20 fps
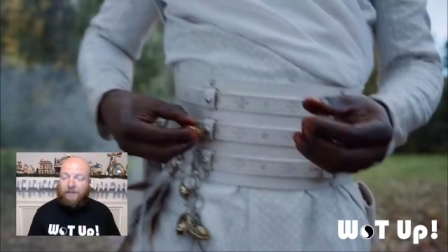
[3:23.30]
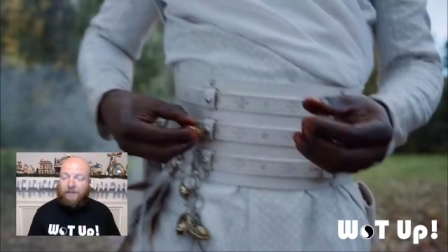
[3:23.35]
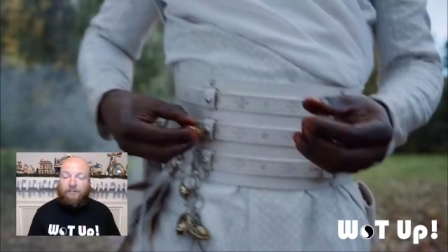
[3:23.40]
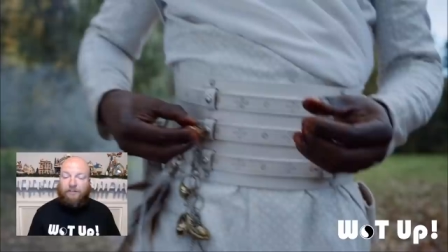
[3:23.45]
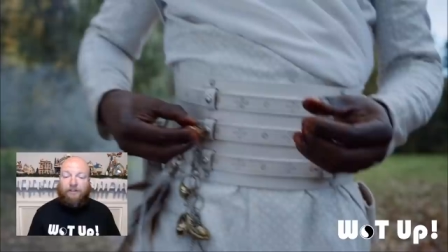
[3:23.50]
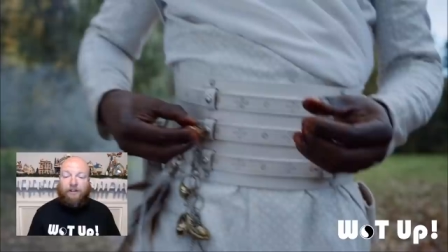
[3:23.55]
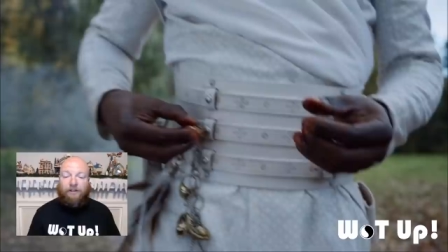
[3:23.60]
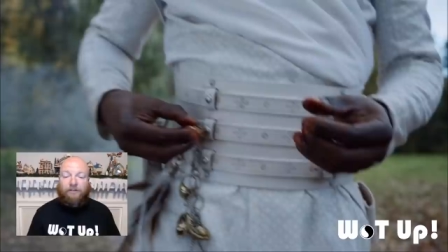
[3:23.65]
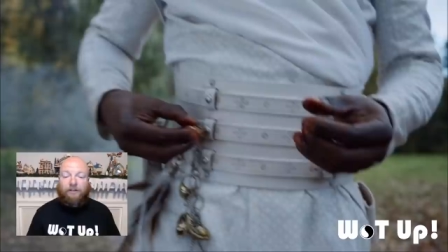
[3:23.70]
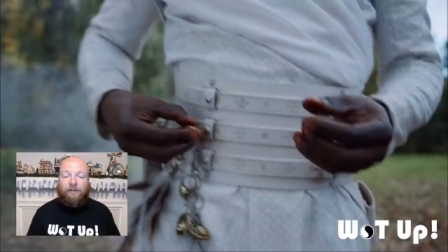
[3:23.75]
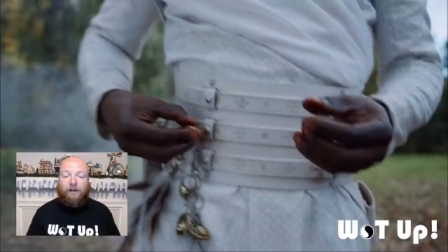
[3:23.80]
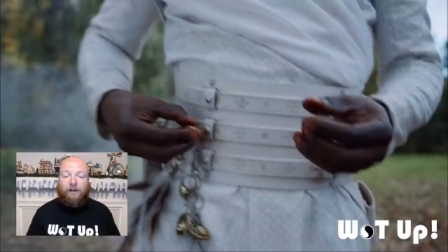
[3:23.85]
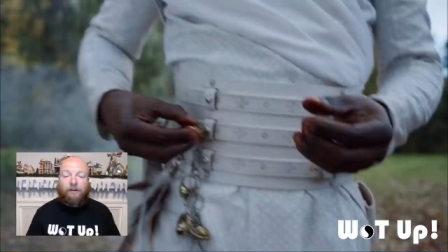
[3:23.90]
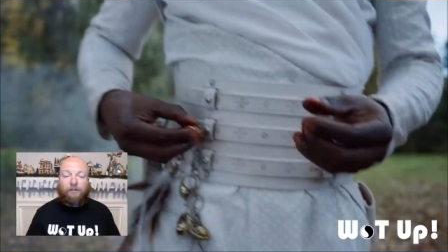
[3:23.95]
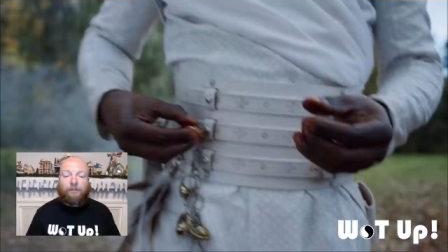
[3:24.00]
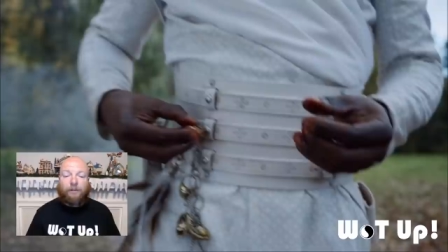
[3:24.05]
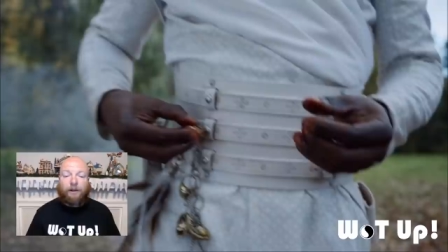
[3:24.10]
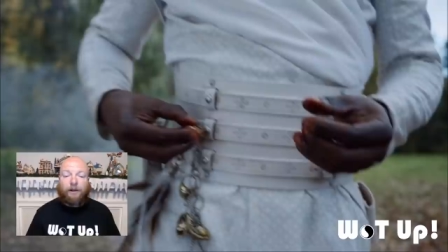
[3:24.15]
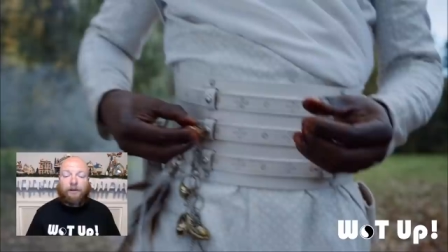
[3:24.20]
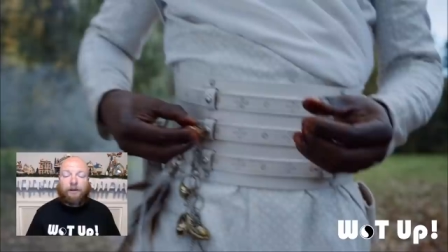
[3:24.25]
sticks it on
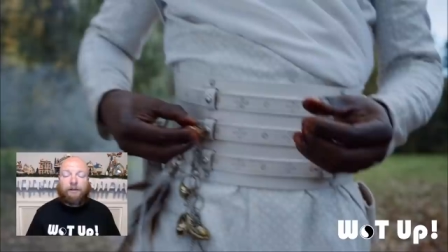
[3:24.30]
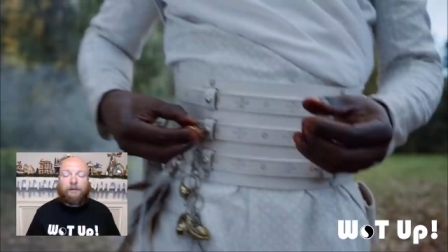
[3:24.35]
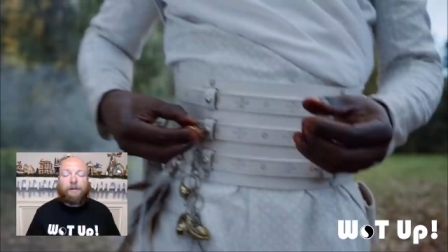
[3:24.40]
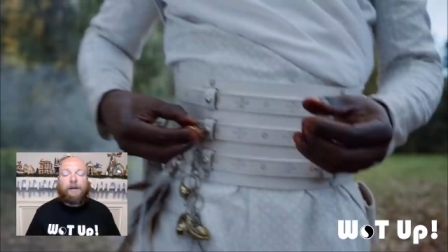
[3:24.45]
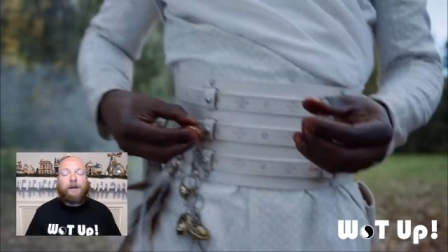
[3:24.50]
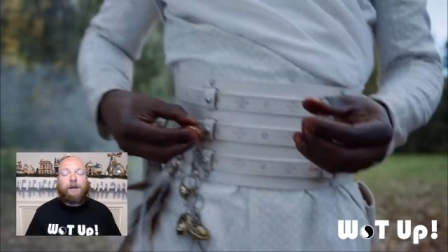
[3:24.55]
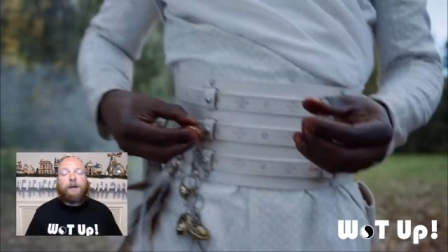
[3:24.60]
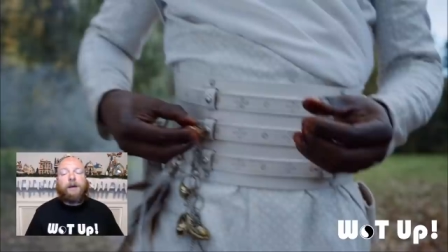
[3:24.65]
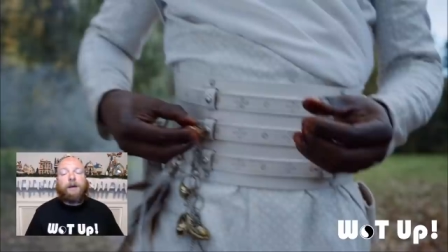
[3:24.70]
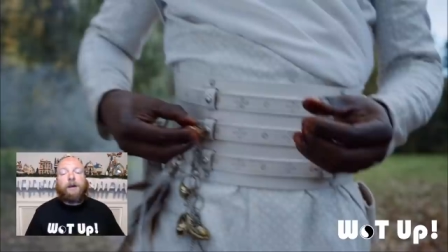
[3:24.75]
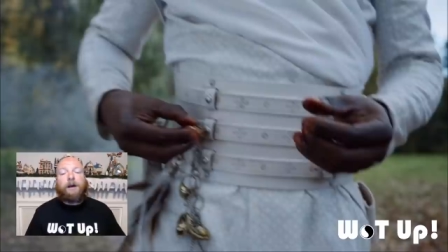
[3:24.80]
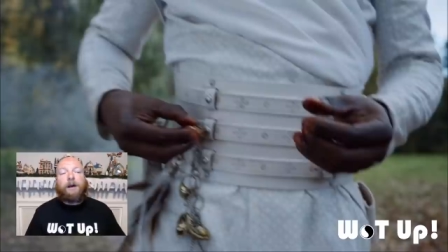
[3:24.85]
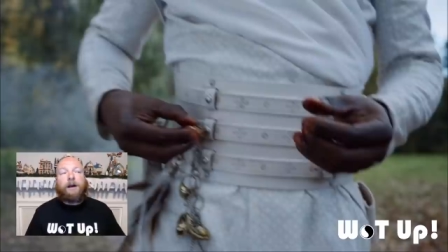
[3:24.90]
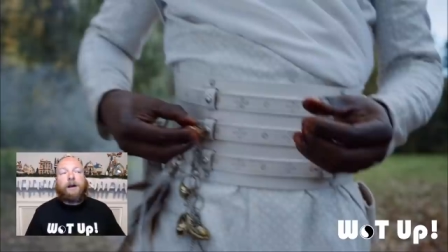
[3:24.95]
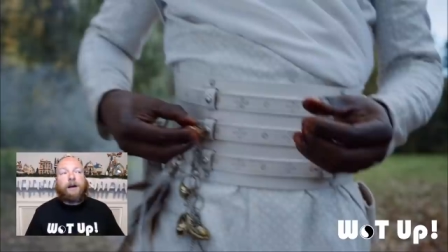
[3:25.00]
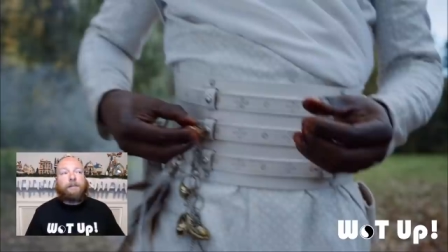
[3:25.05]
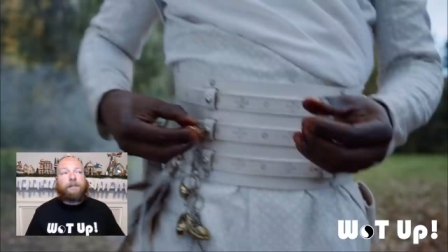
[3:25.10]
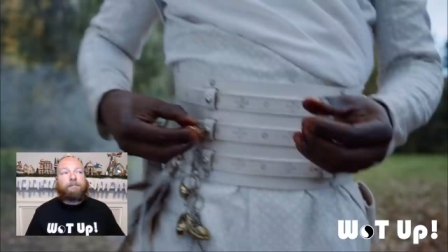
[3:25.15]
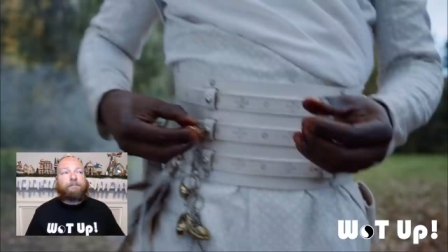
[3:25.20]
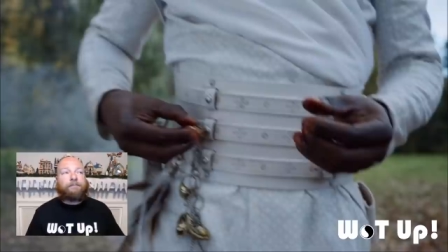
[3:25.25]
his belt.
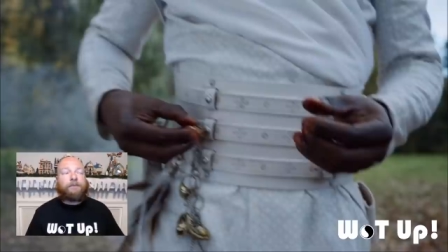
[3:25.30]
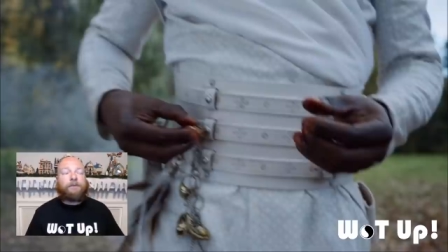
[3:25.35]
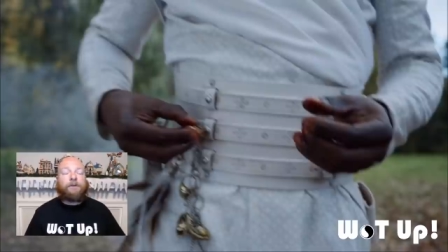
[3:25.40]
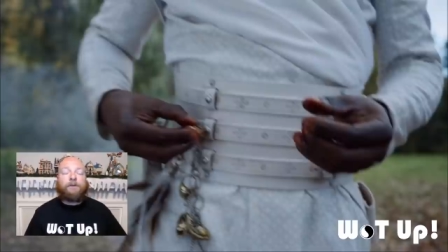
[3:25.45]
Um,